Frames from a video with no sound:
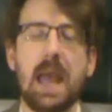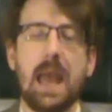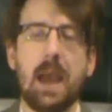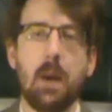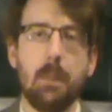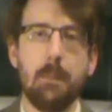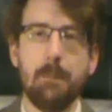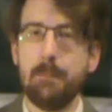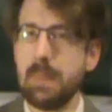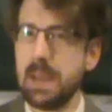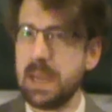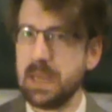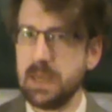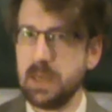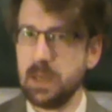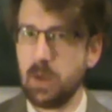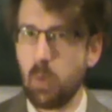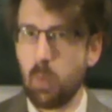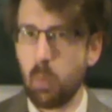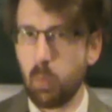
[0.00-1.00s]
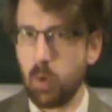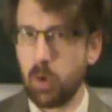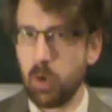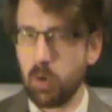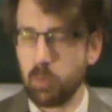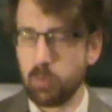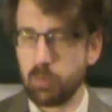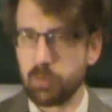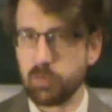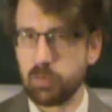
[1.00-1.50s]
our main
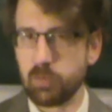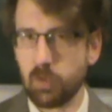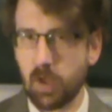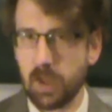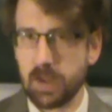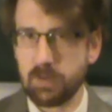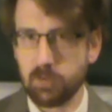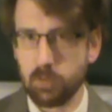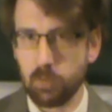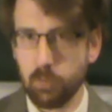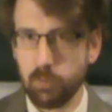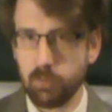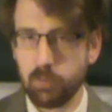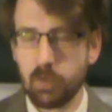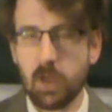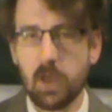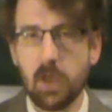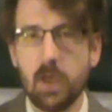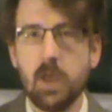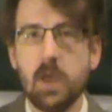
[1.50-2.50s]
world titles.